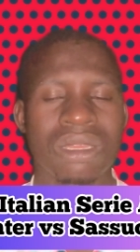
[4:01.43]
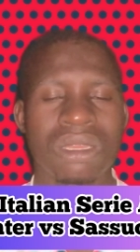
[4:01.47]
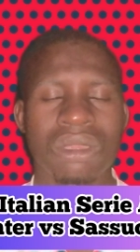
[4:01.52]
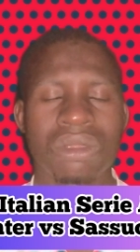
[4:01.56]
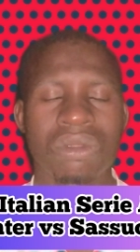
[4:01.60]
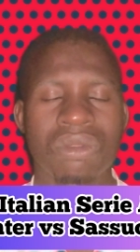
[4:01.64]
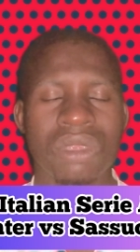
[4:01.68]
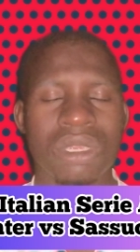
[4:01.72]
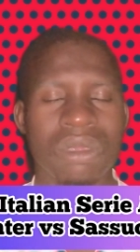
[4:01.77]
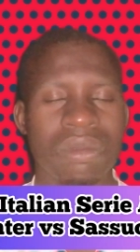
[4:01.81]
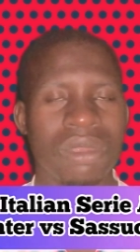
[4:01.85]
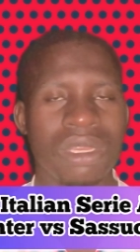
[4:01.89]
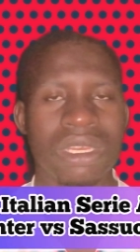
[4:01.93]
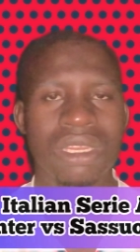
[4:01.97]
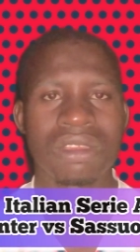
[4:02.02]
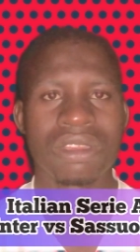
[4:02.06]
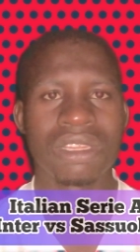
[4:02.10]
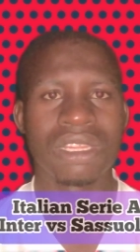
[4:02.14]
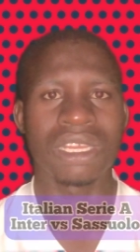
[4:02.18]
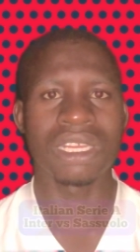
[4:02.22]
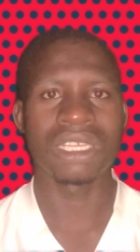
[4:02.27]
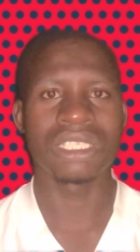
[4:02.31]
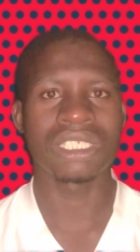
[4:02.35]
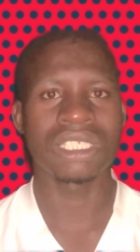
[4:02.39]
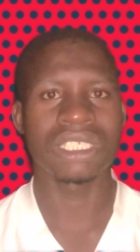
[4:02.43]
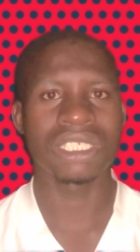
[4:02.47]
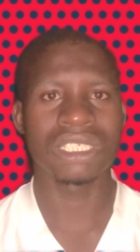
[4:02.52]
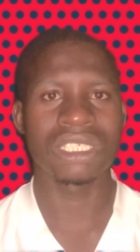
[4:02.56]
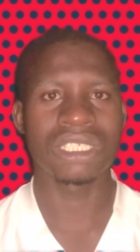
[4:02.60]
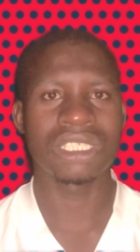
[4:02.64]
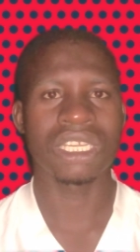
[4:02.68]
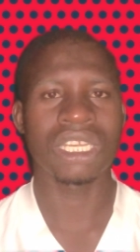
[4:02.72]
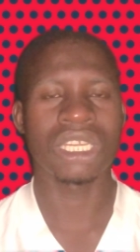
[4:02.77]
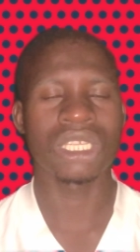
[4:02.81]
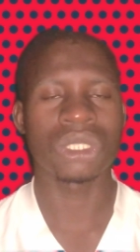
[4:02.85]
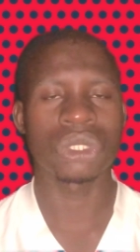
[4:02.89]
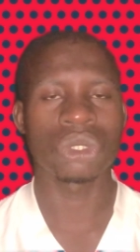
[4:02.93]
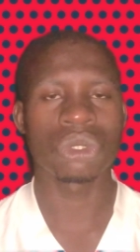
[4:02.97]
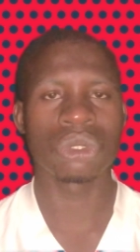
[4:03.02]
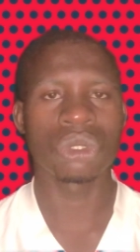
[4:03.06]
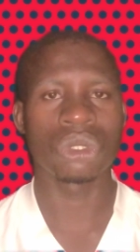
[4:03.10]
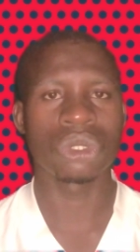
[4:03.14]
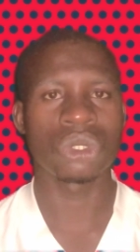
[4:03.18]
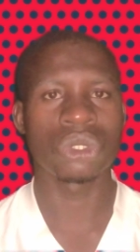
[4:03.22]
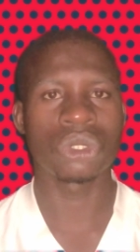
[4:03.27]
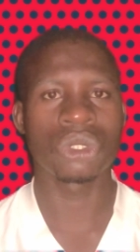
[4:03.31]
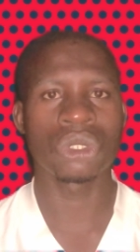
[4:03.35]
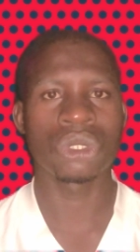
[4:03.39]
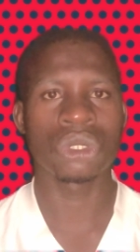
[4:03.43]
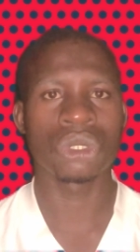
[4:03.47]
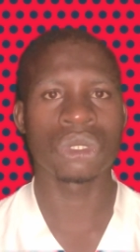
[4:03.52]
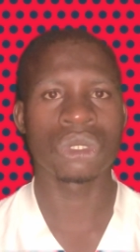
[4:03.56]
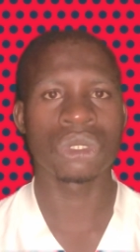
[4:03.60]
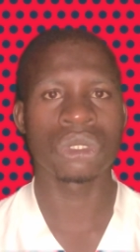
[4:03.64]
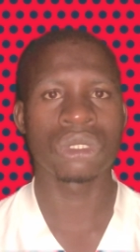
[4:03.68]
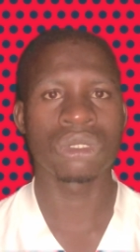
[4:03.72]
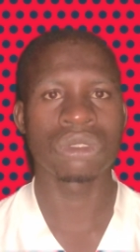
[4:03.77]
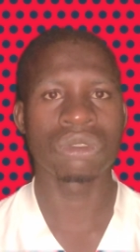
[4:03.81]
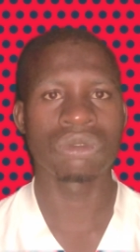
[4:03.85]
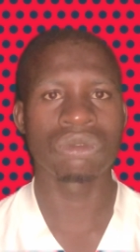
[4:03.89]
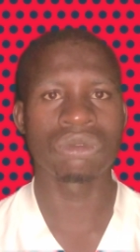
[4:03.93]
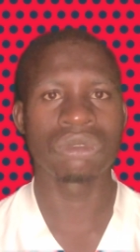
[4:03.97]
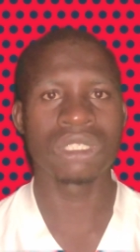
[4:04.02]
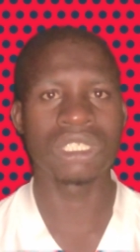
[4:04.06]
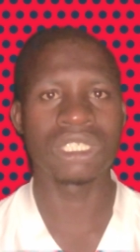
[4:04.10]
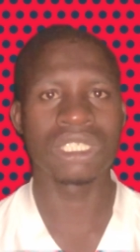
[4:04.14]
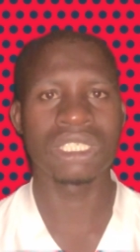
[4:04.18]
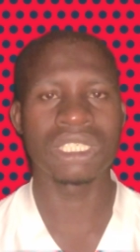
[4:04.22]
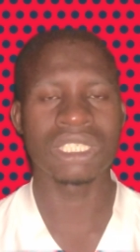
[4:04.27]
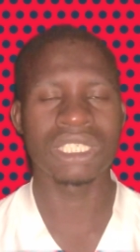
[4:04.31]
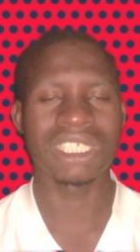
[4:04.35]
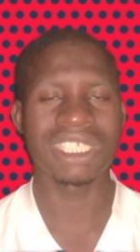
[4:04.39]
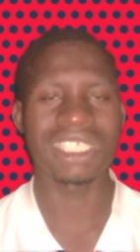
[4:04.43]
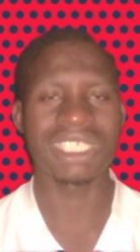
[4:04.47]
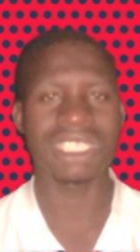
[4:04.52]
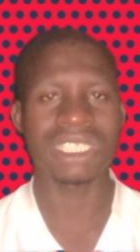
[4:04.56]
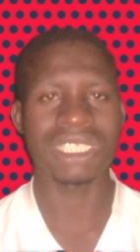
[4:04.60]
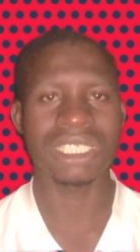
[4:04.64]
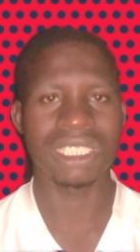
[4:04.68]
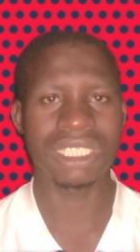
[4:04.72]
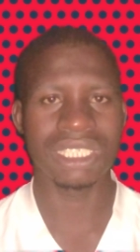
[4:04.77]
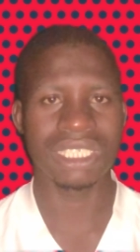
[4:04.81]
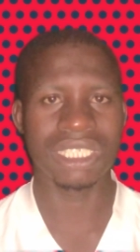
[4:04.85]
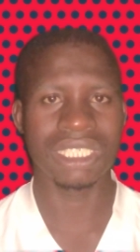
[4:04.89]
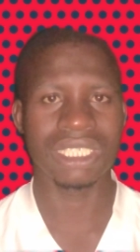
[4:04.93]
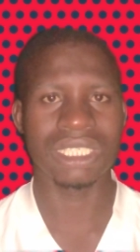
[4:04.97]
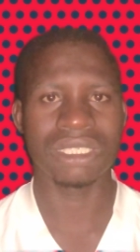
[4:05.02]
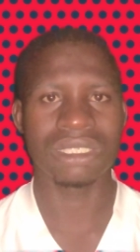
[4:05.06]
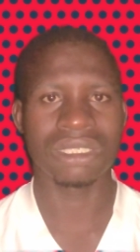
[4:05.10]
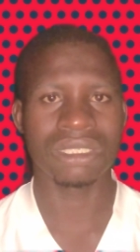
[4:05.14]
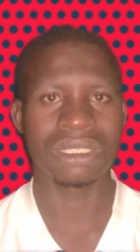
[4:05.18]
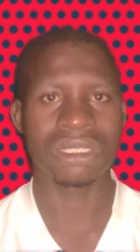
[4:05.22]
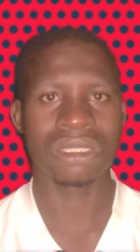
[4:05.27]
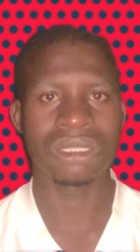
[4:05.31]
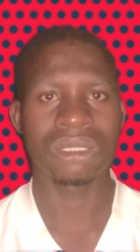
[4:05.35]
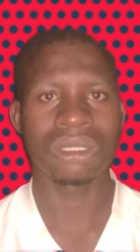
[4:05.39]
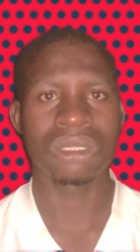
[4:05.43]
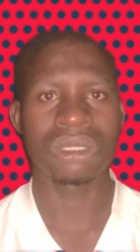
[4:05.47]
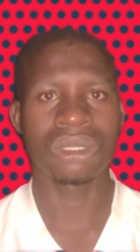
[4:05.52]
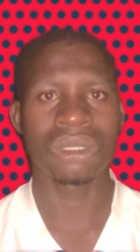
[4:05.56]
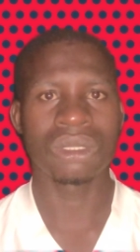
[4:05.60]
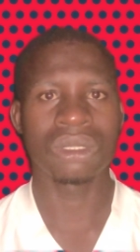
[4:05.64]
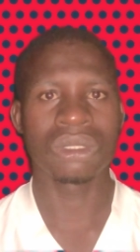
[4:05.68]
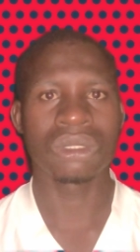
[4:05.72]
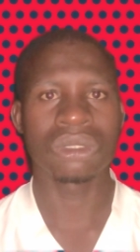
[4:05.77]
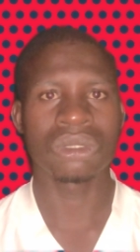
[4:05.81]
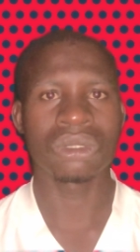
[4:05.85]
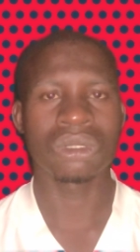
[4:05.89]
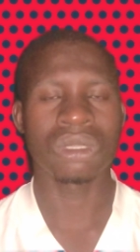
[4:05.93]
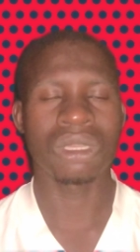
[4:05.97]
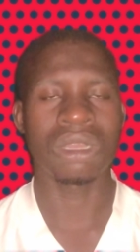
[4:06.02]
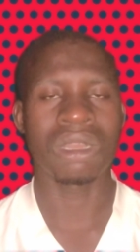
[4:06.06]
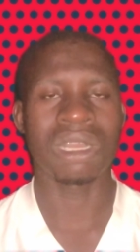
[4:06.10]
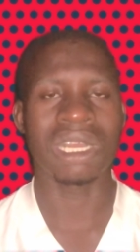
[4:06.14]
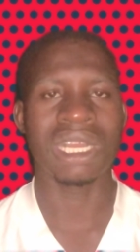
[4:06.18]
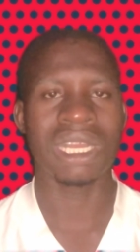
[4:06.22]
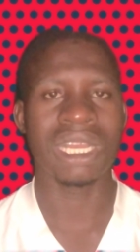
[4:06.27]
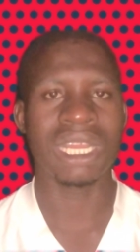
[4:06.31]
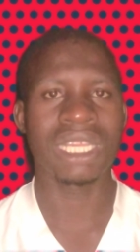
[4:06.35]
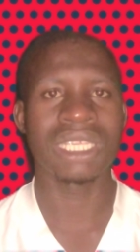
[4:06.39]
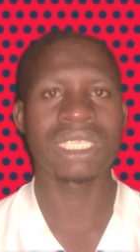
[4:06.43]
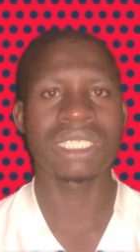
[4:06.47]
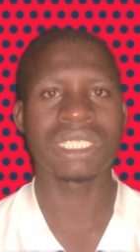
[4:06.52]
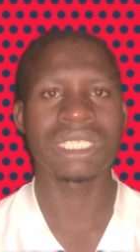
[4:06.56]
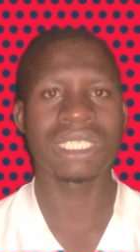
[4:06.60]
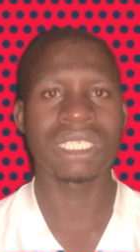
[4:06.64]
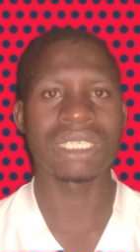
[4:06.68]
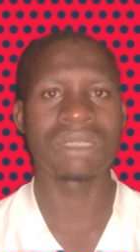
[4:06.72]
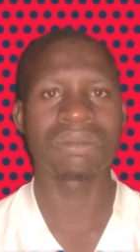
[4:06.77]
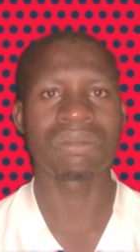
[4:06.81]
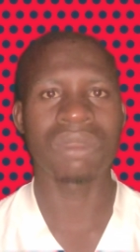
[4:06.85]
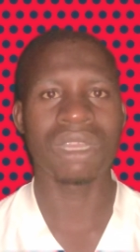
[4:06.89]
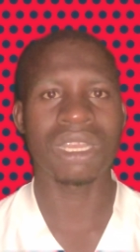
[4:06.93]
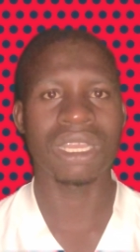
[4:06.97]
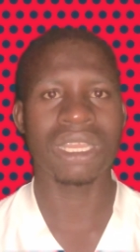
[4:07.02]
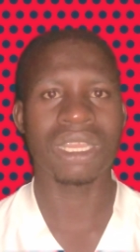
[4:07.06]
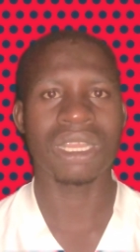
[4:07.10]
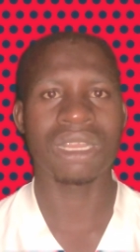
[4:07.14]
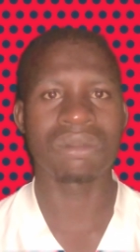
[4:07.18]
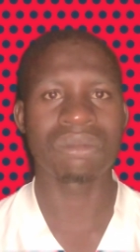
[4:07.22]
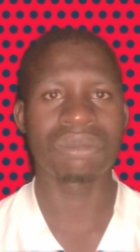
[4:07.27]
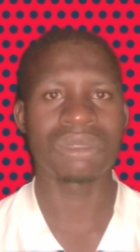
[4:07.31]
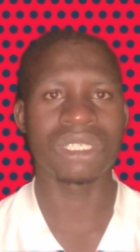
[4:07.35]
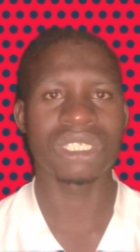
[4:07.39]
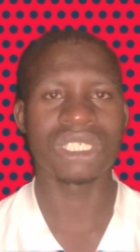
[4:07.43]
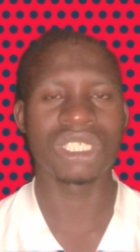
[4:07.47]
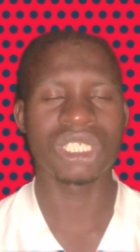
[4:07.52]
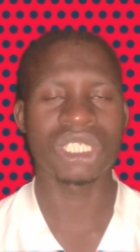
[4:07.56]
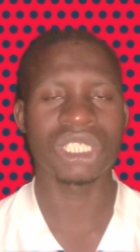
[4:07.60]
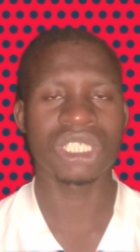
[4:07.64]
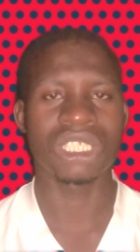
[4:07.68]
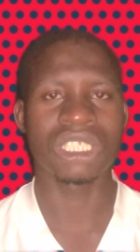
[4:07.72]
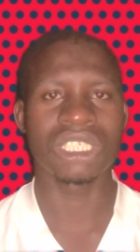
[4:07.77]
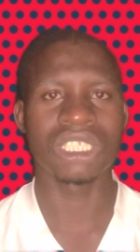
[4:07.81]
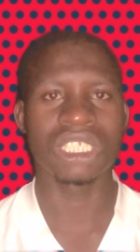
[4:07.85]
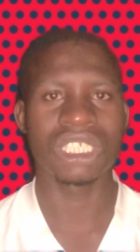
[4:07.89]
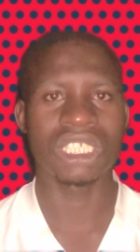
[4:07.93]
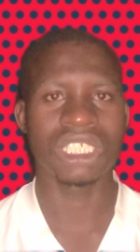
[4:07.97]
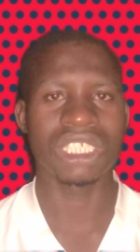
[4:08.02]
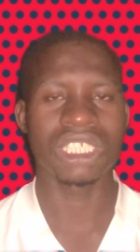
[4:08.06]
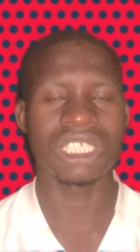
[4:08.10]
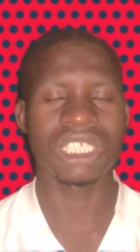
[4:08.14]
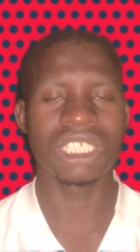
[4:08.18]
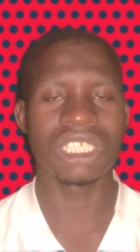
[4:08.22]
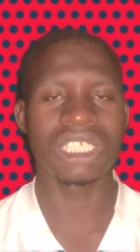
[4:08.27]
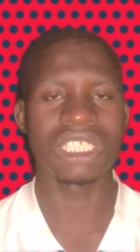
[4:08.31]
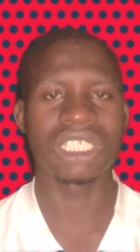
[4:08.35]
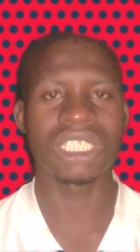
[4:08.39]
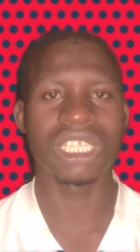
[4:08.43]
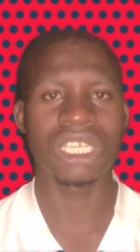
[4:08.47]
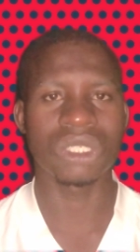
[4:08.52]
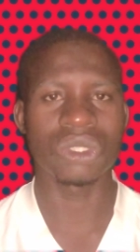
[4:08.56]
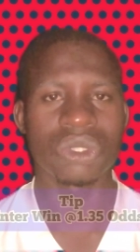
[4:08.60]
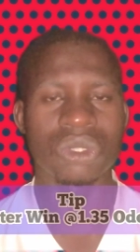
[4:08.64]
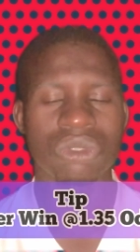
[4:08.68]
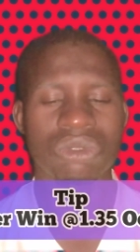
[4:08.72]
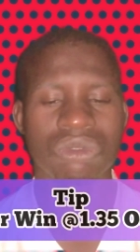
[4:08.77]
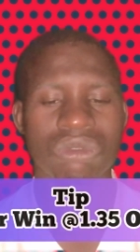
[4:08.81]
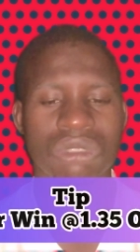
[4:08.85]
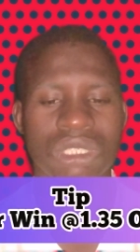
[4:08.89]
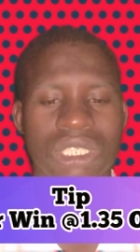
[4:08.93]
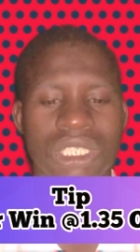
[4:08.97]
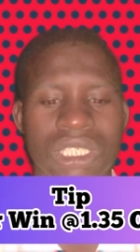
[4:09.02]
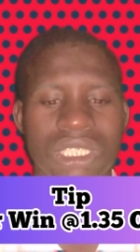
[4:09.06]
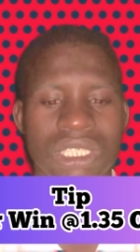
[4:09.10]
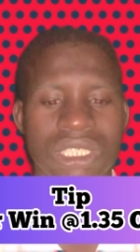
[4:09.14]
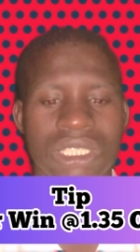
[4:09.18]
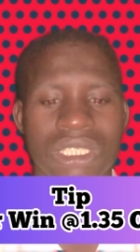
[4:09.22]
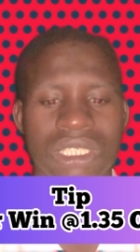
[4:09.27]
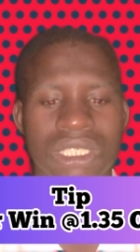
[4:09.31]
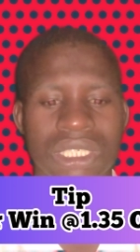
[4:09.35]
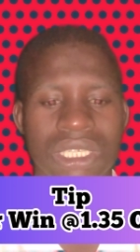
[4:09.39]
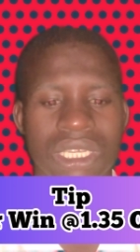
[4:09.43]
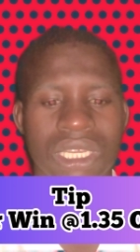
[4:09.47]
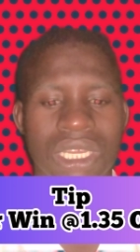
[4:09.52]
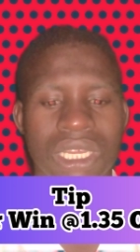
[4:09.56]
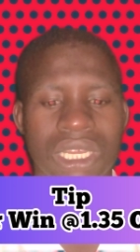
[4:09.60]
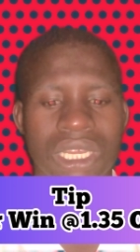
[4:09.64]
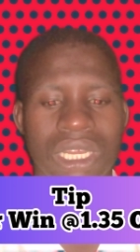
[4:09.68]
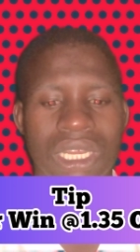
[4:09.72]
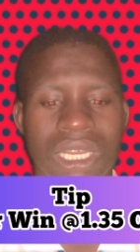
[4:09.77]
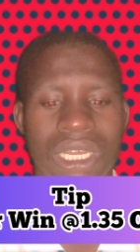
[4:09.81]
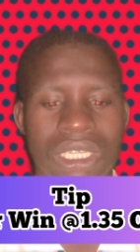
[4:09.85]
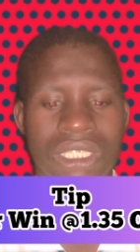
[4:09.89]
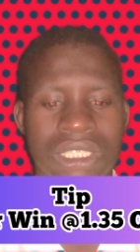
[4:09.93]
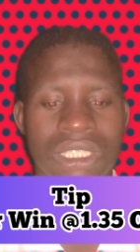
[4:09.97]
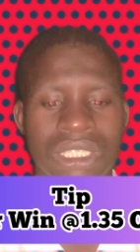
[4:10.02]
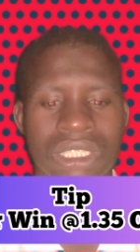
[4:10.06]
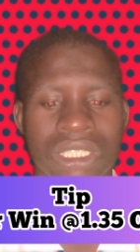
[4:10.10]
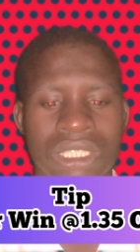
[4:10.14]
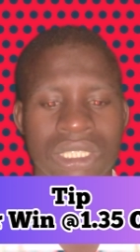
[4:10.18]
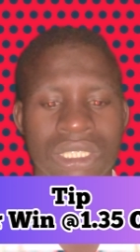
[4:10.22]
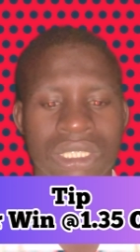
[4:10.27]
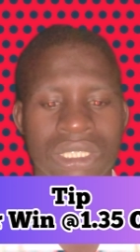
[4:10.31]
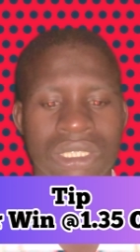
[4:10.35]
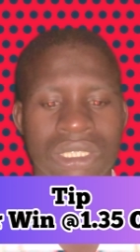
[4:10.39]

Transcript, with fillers: we believe that Inter is going to win this game. So our high stake banker prediction is Inter to win at